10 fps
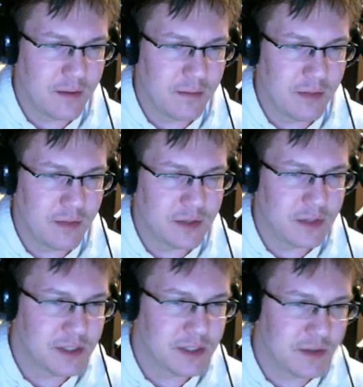Module
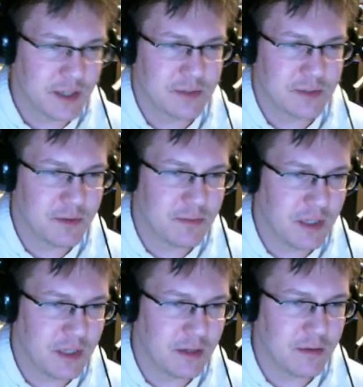has no attribute
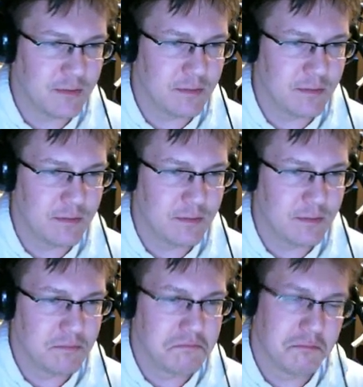mean.
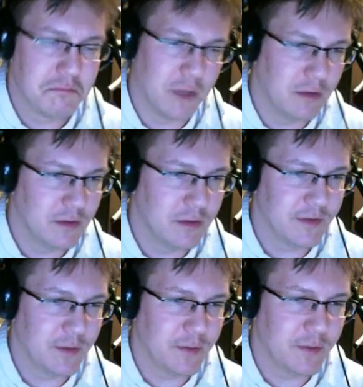Well, let's
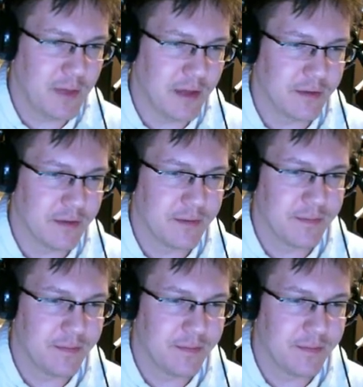help with math.